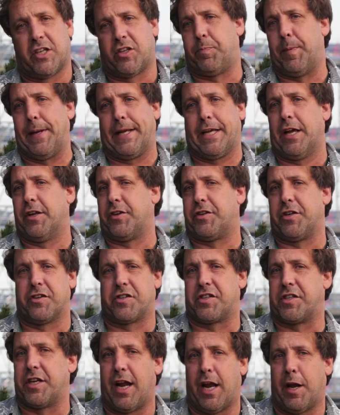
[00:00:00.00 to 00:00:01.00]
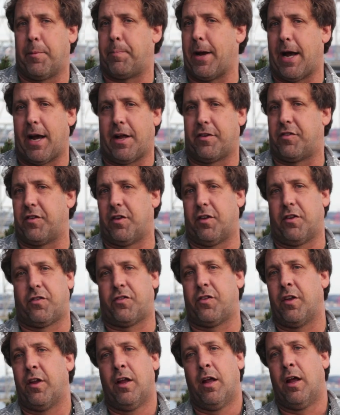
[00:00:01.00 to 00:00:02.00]
just because your state
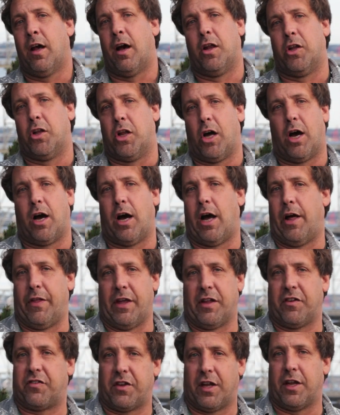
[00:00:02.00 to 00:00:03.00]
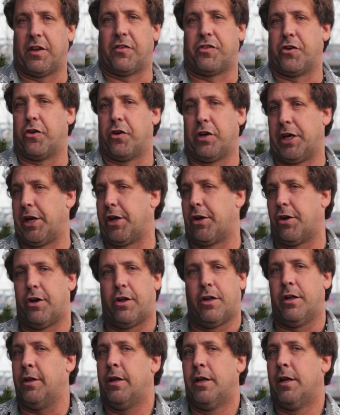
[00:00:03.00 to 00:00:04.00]
passes a law that says you're
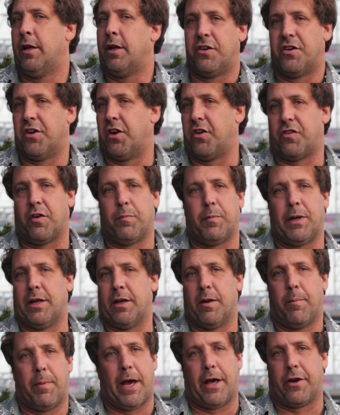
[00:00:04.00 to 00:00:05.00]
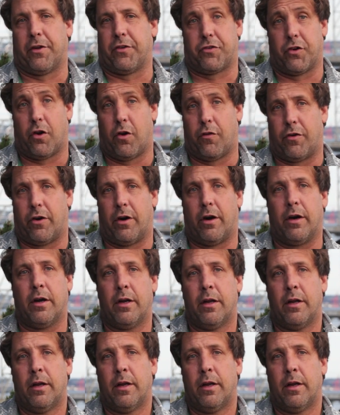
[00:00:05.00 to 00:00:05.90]
legal doesn't mean the battle's over.